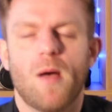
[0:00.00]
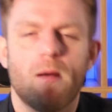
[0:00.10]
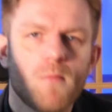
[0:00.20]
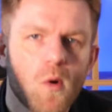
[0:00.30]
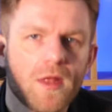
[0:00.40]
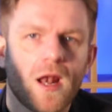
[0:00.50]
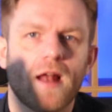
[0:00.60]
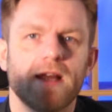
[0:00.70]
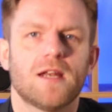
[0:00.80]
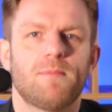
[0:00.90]
But I'm more than
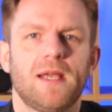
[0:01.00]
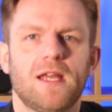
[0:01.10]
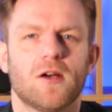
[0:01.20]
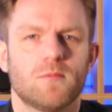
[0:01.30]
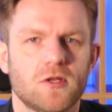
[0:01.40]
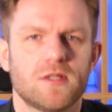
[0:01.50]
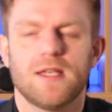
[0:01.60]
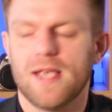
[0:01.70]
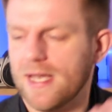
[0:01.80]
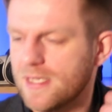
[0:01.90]
likely going to pick it up, just
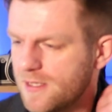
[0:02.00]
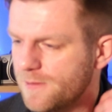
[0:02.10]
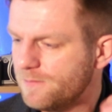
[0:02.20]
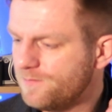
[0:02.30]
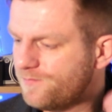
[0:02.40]
in case.